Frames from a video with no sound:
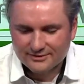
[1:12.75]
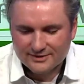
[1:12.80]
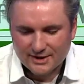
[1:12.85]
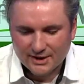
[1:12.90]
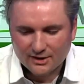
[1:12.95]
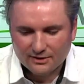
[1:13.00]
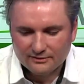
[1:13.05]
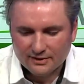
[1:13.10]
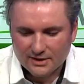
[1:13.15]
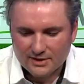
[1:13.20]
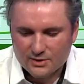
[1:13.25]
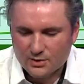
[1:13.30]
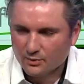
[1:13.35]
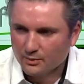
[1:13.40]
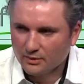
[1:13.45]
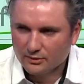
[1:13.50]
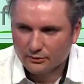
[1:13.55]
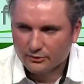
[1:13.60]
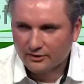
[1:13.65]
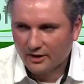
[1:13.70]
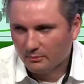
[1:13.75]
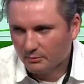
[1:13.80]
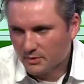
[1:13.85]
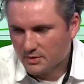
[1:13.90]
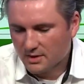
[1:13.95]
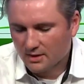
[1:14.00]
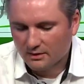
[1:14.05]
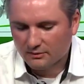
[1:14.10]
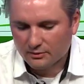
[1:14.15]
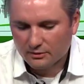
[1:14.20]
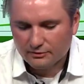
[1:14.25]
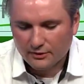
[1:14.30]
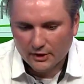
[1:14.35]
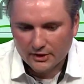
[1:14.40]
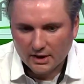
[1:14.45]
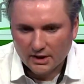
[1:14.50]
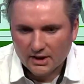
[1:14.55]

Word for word: Silicon Valley, so we'll do 10% of the fund.